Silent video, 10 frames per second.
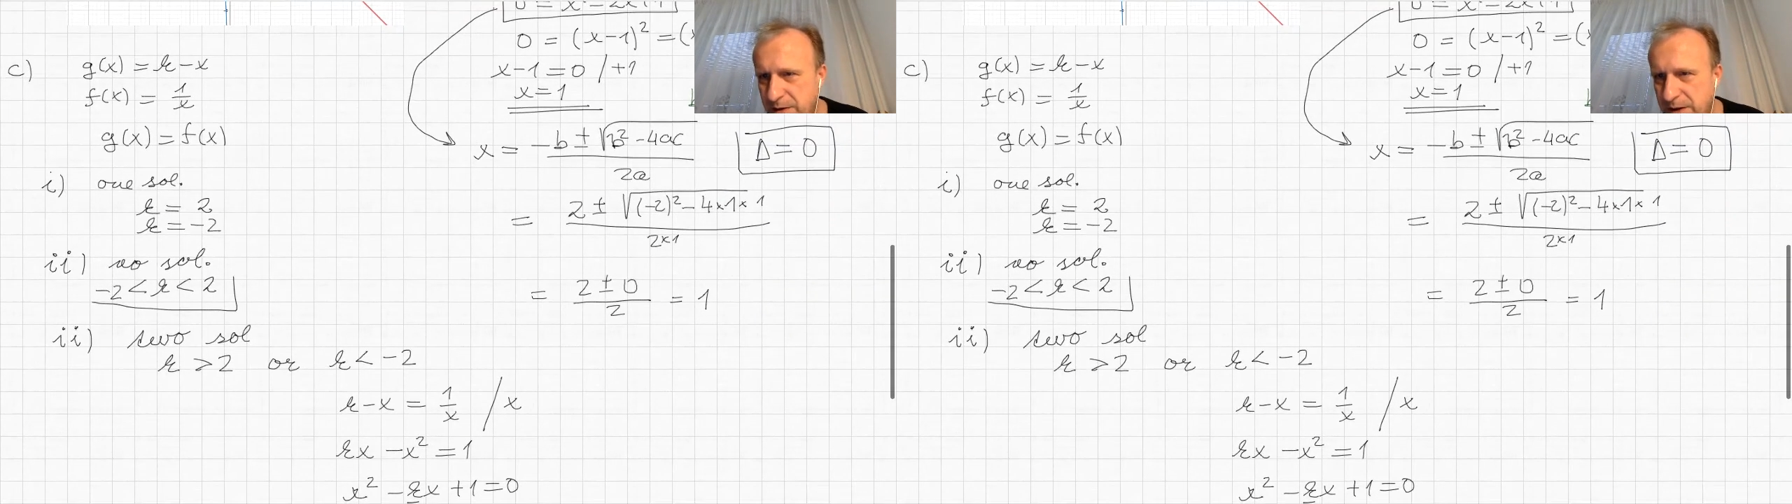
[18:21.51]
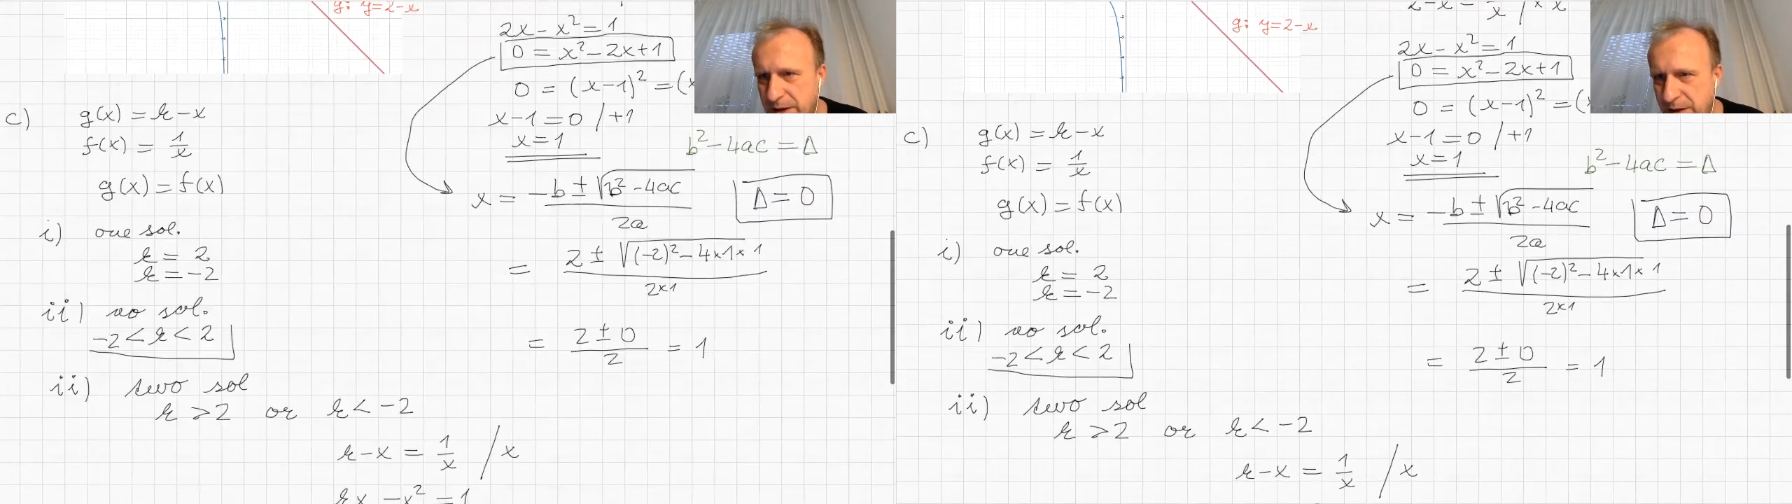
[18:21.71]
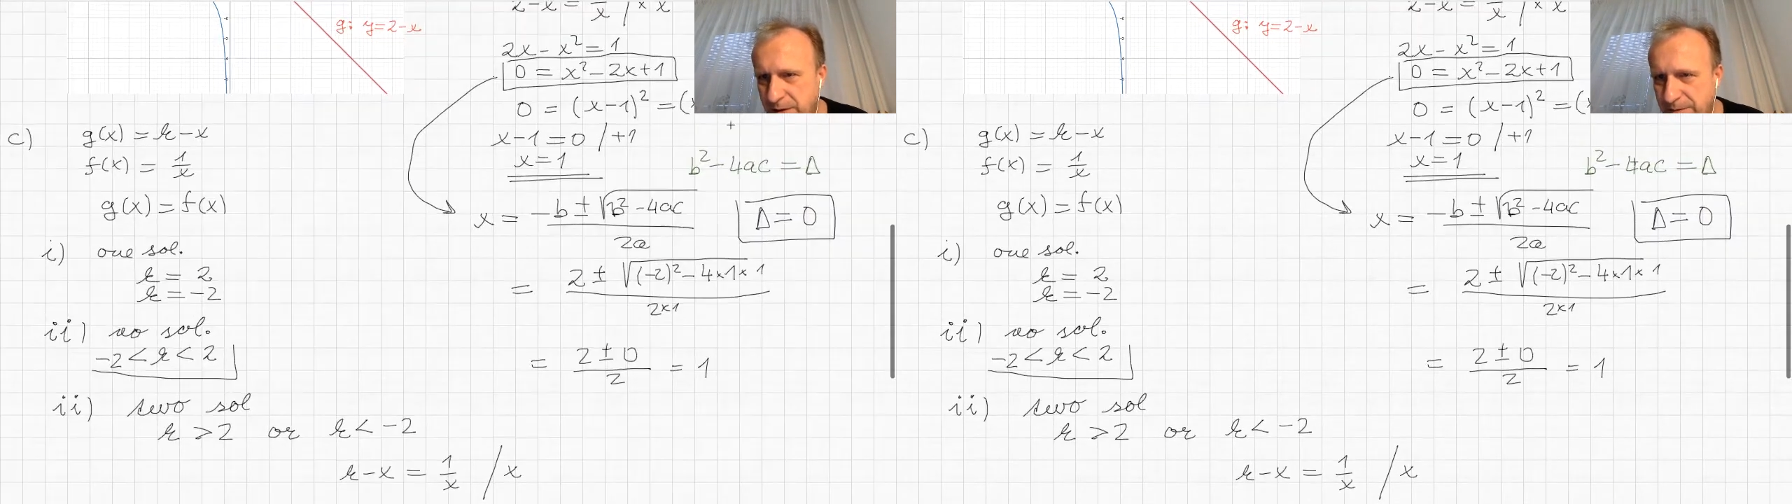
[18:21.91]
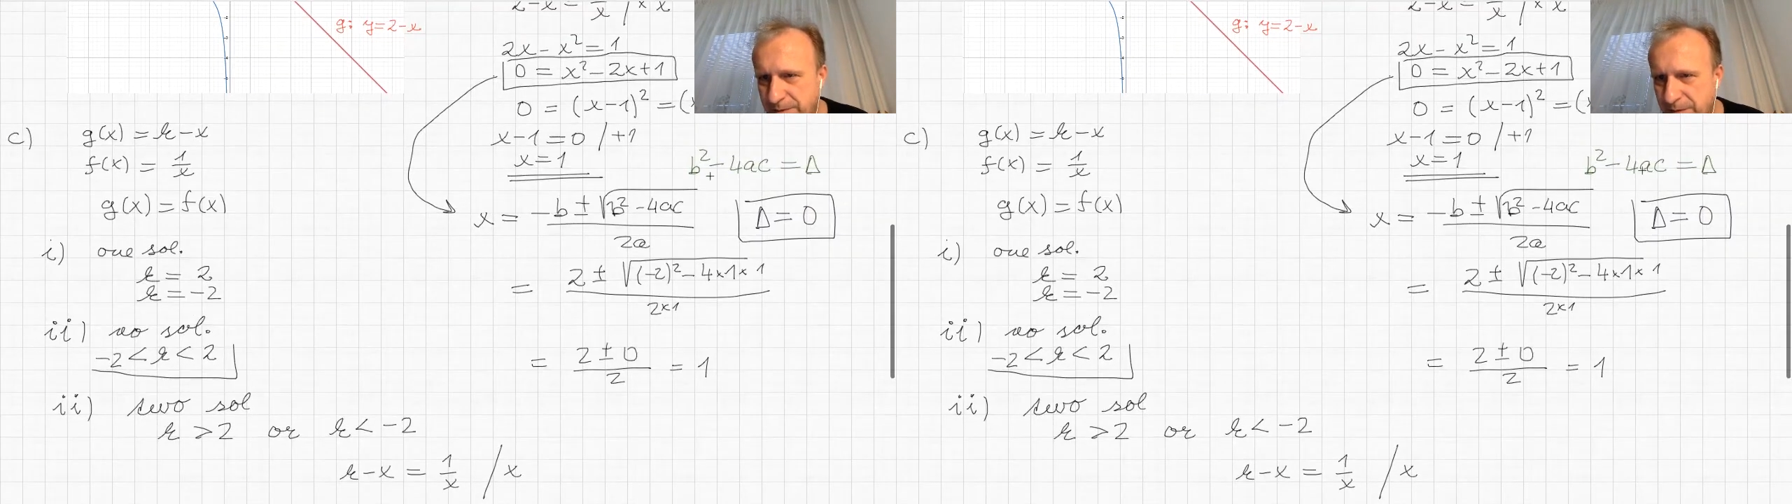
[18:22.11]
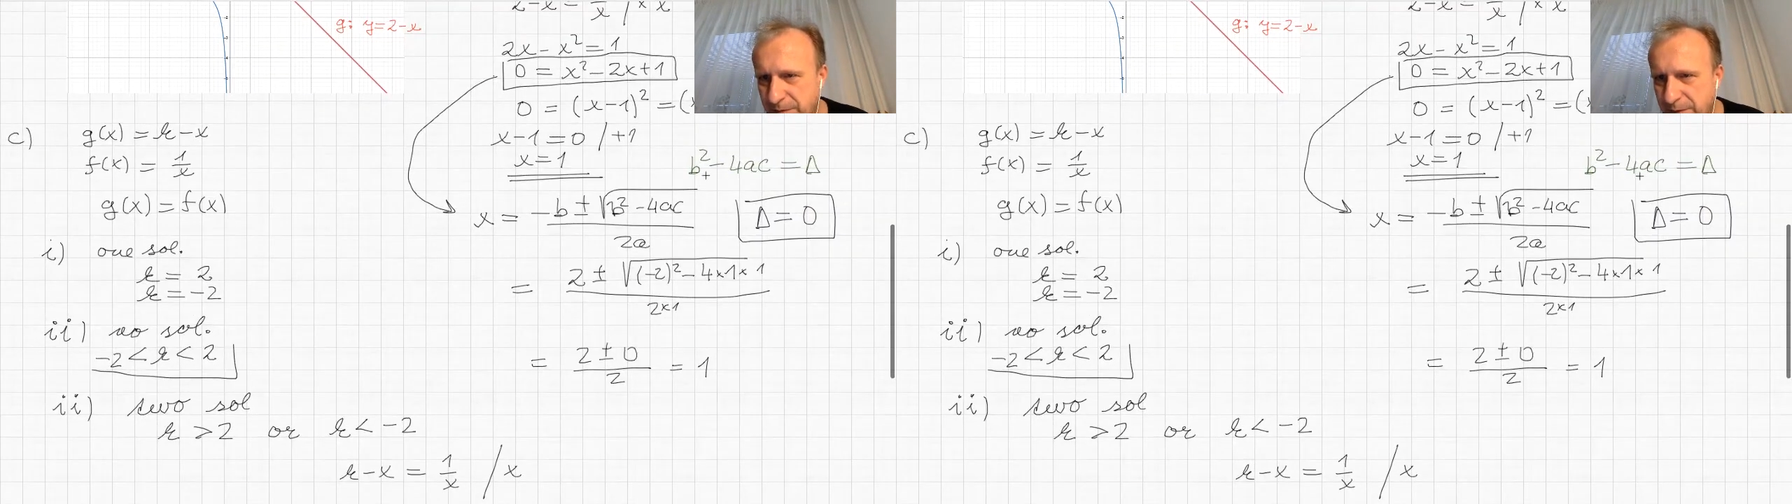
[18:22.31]
here
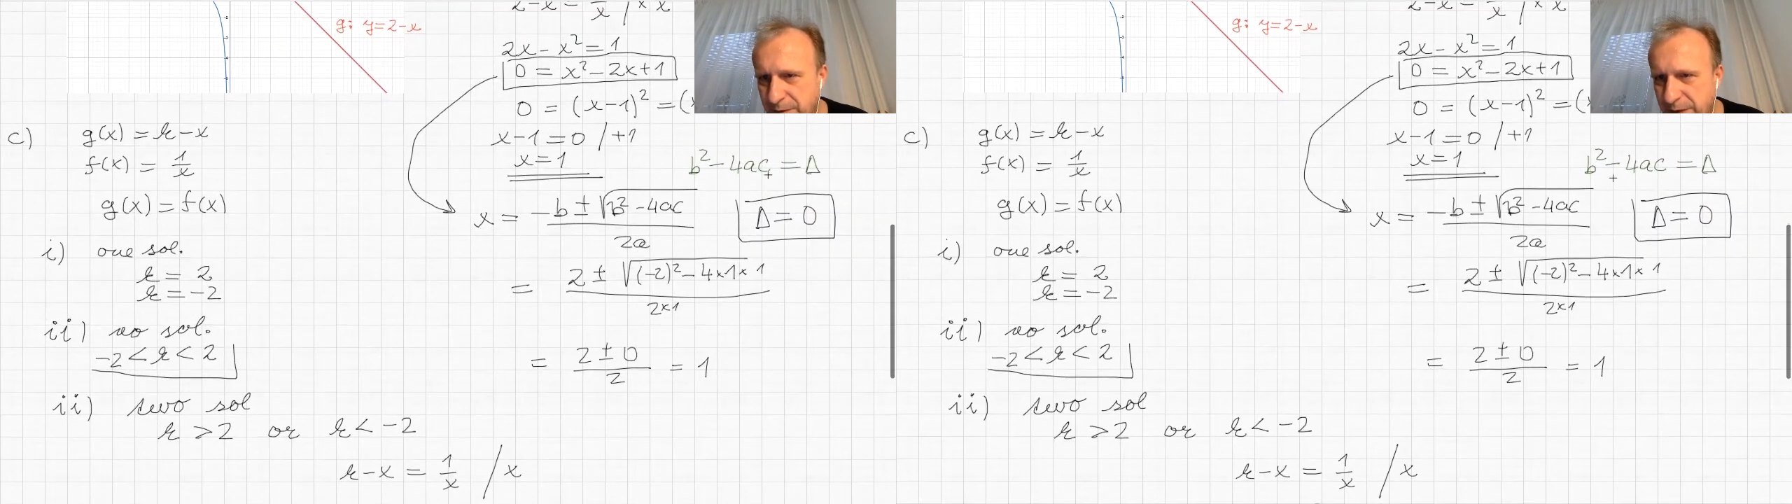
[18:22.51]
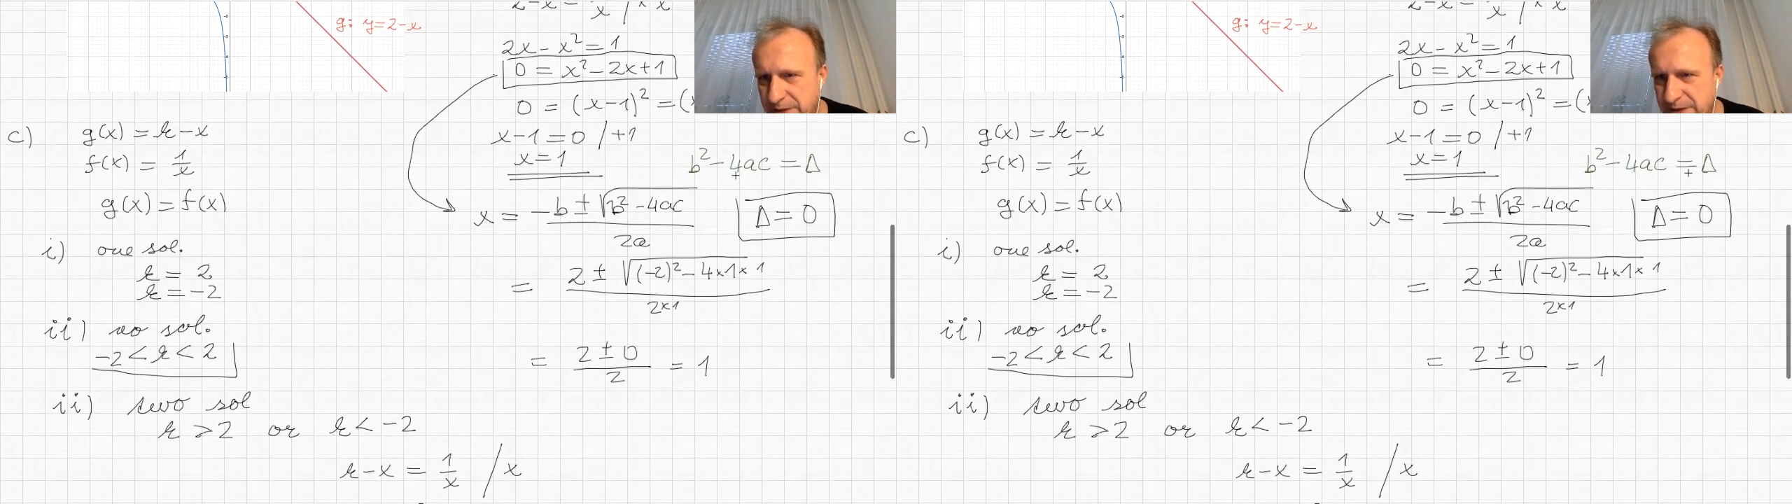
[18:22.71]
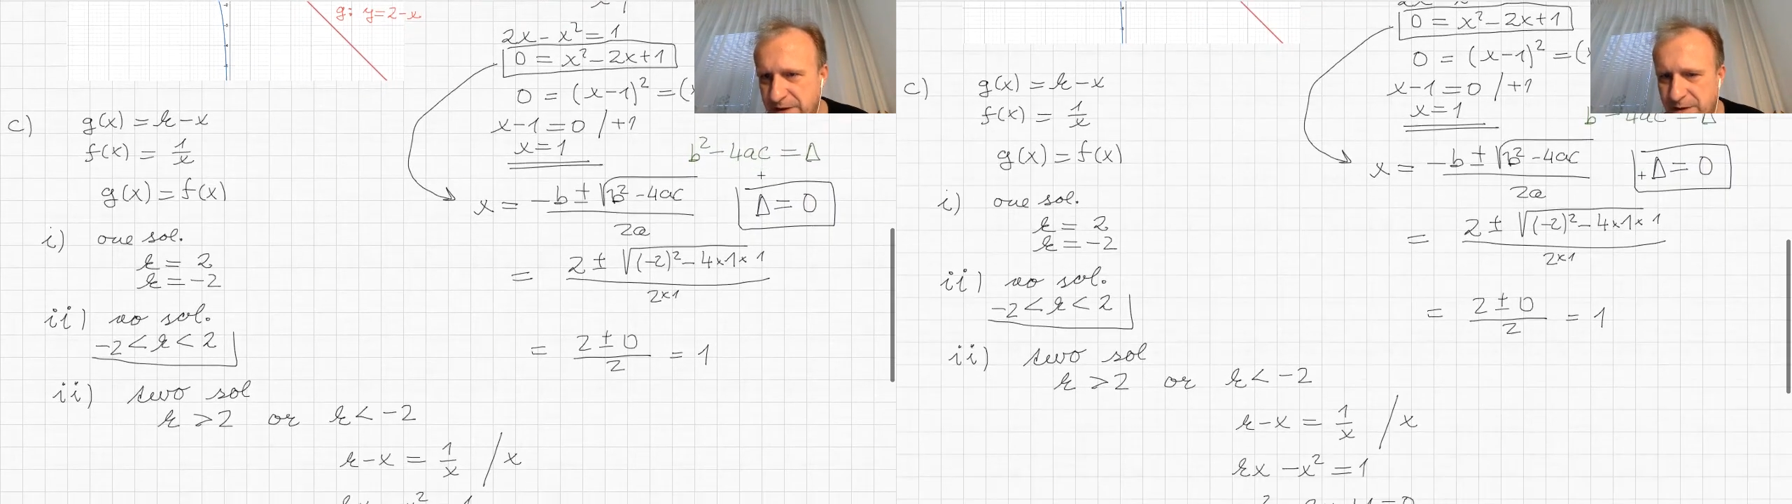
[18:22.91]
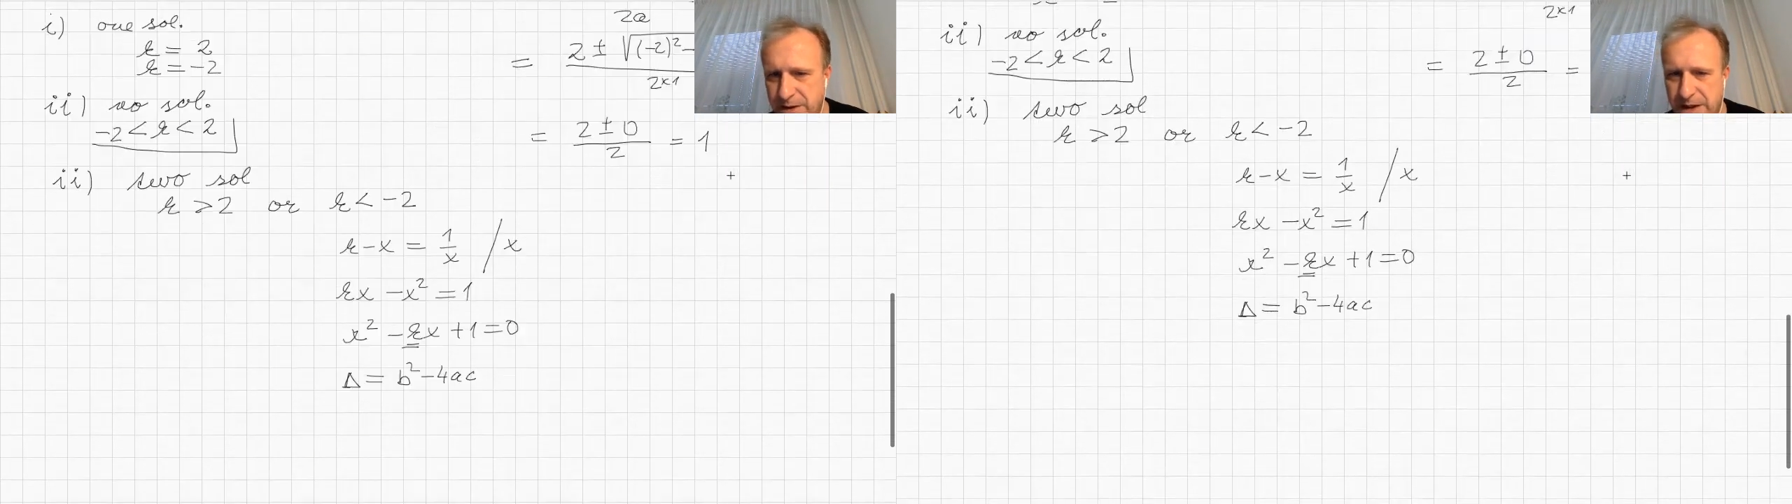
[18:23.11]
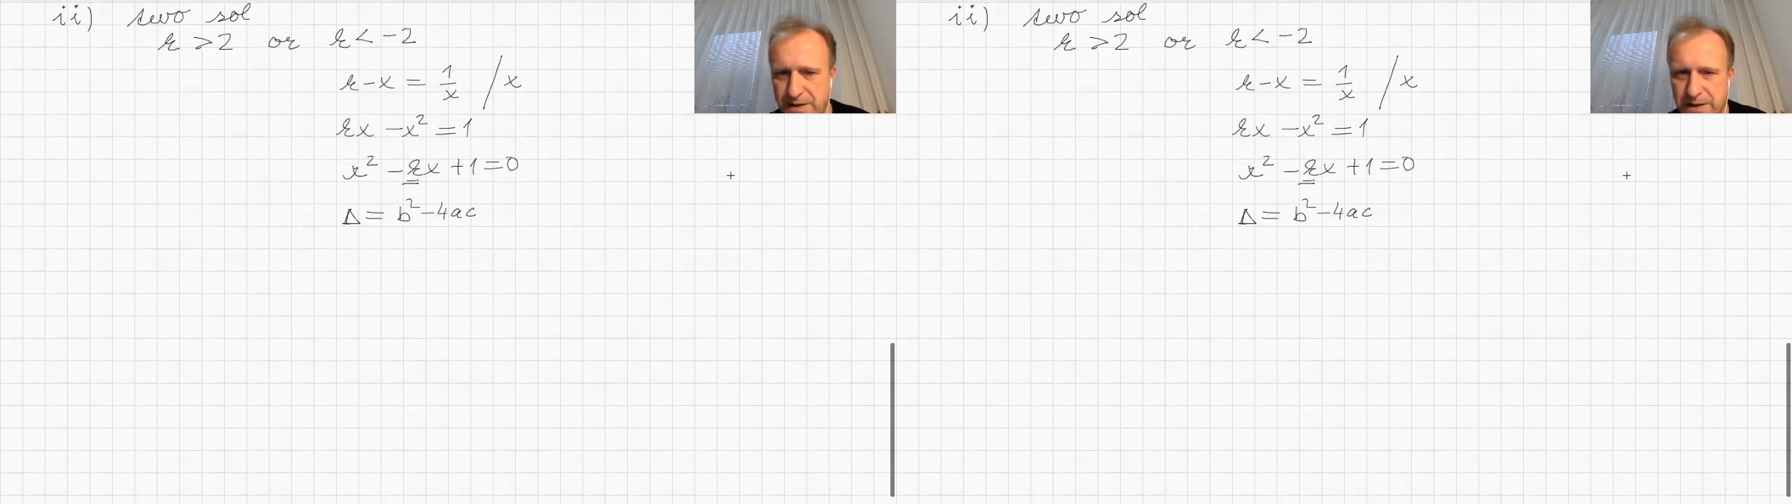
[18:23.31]
already,
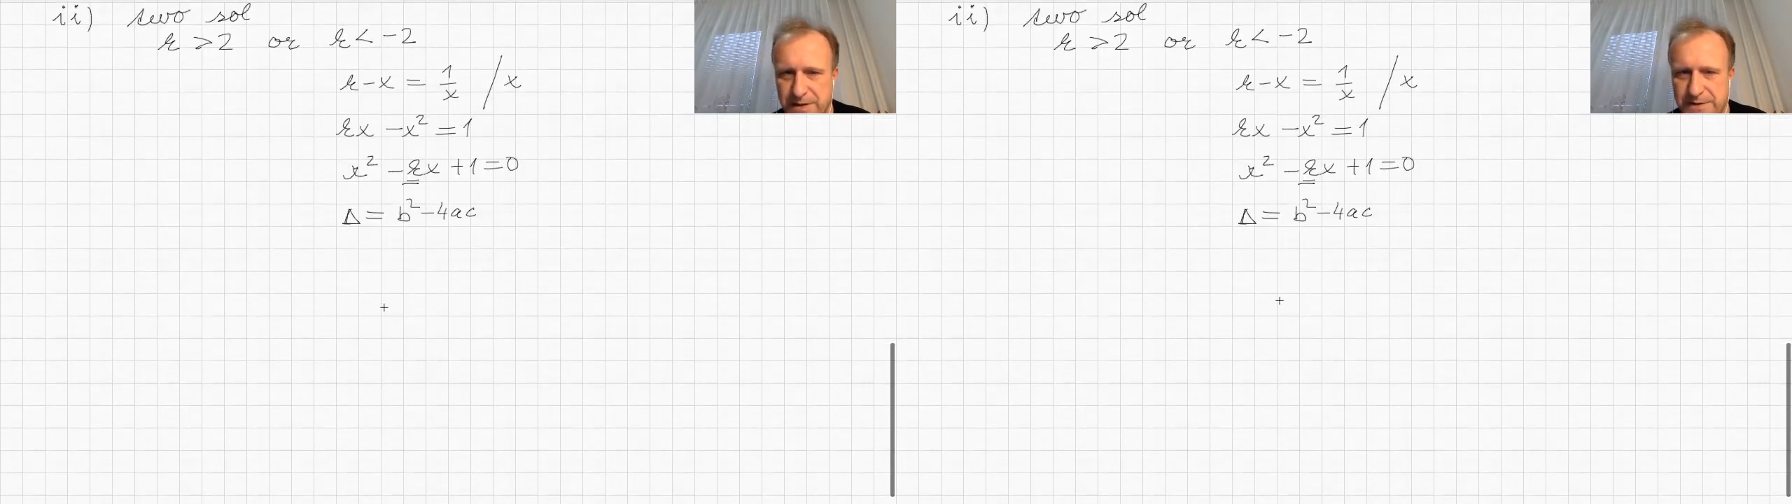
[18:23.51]
okay?